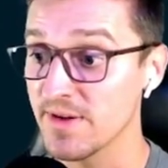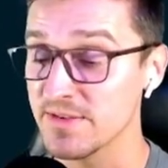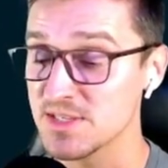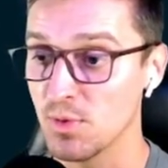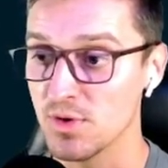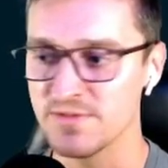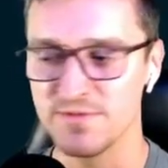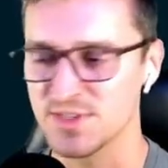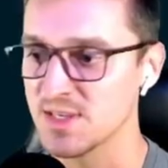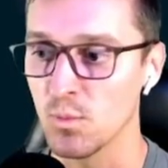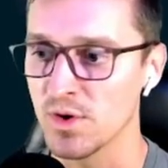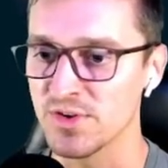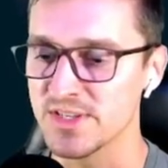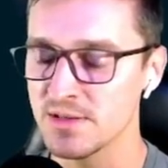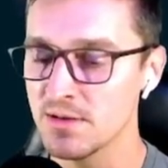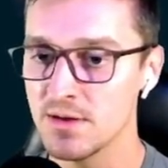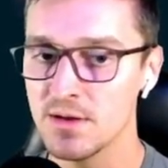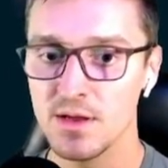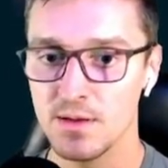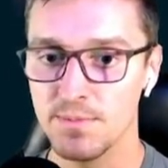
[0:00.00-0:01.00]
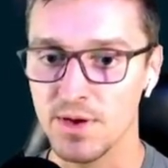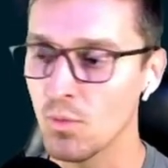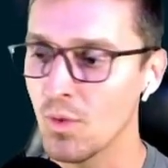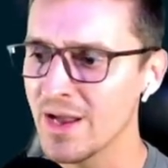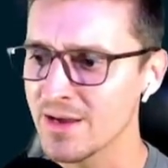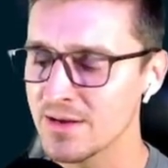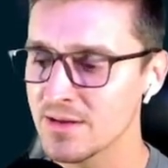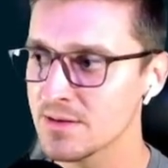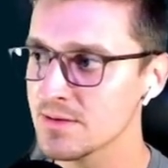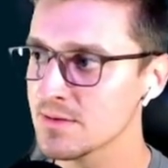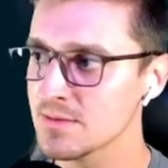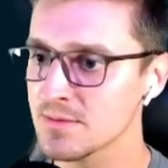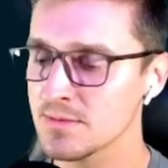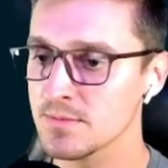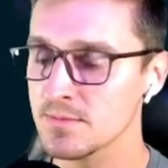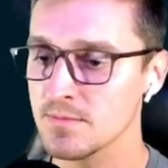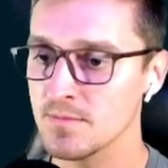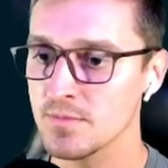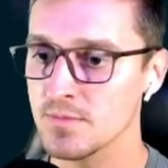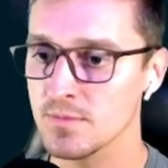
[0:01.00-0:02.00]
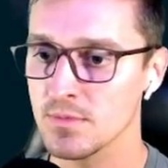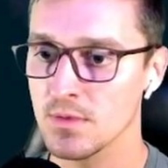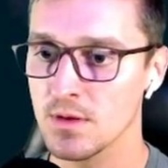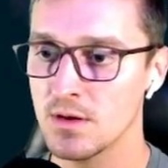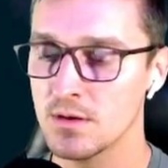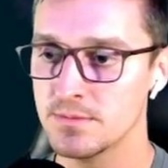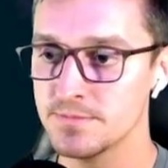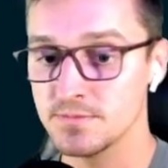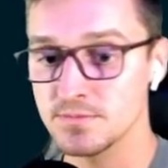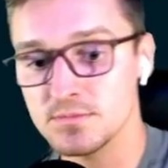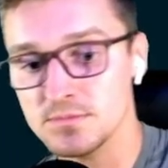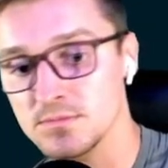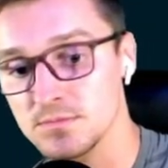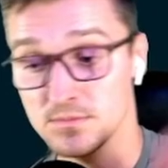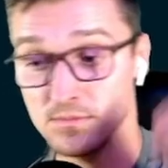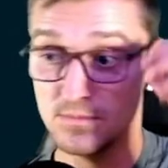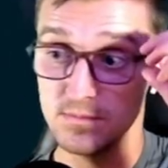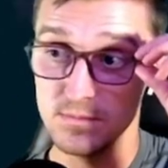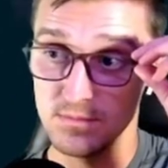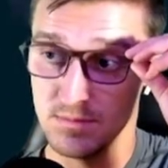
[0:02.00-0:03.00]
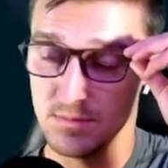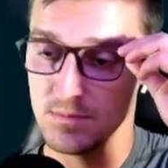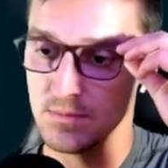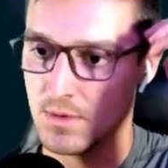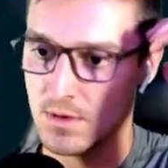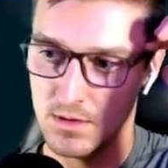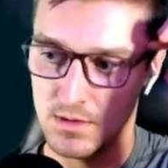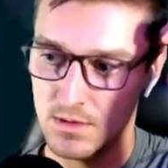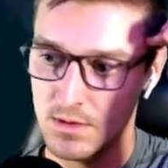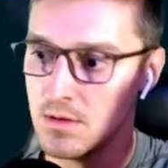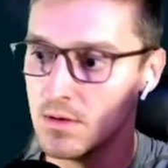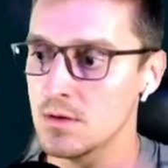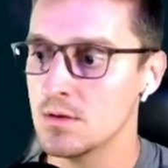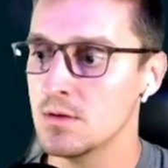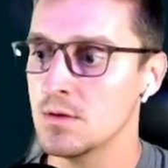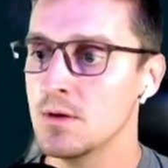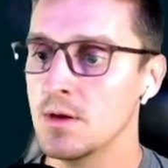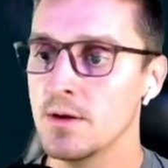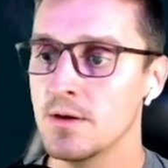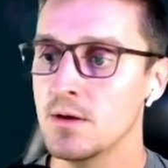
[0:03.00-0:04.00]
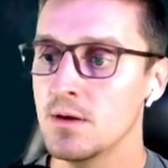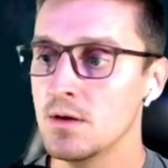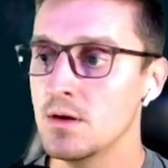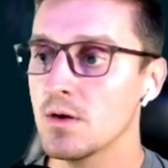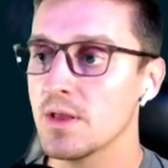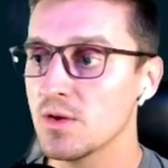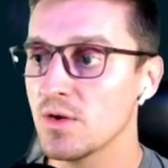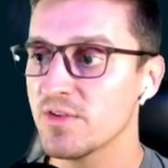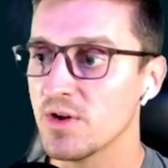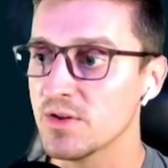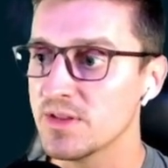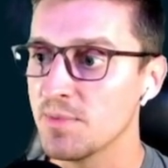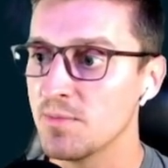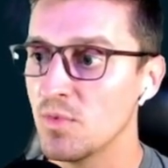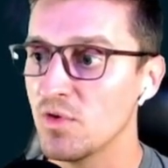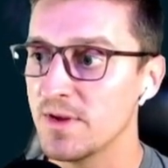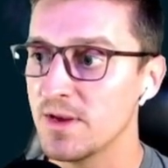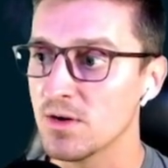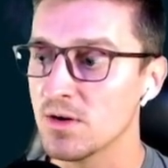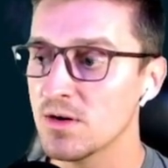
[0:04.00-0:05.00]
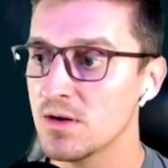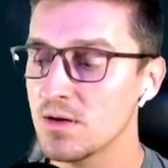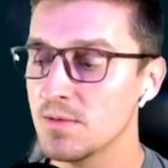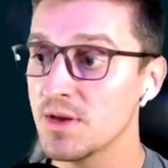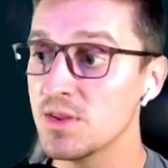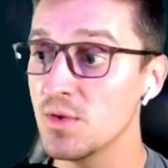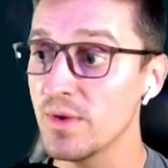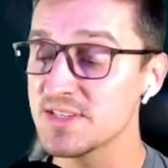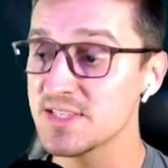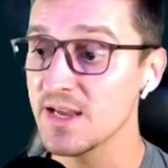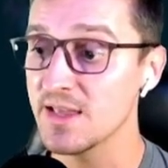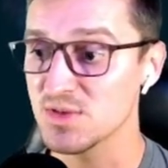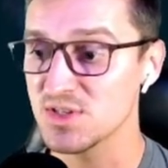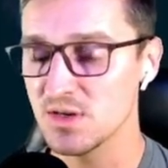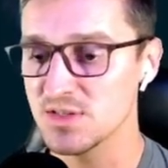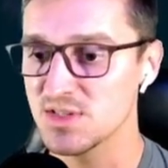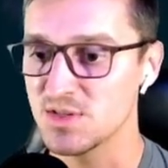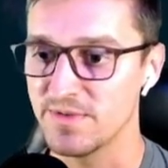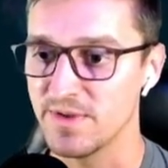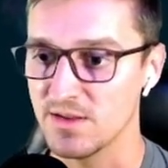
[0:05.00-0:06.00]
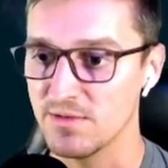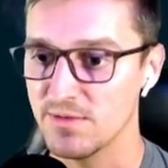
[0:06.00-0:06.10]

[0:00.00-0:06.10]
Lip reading: An Earthquake from Infernape deals even more damage, but I was not going to risk it, so I brought out Metagross.